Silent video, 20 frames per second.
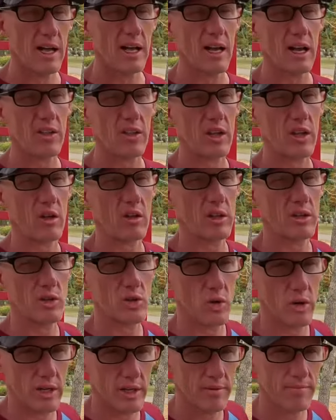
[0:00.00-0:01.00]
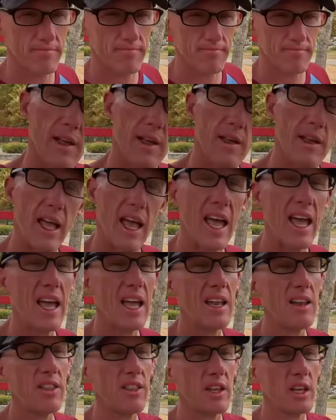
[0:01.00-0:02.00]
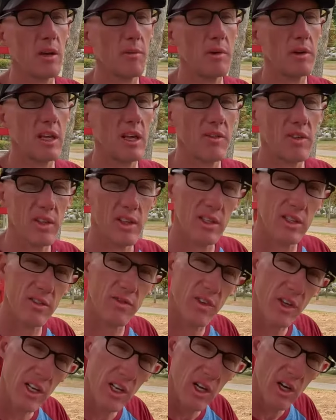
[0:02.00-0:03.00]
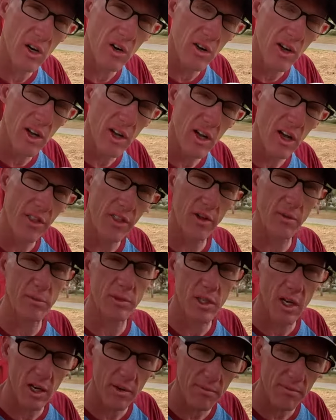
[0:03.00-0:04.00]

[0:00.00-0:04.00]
I think you'll enjoy it. And think about giving this video a thumbs up.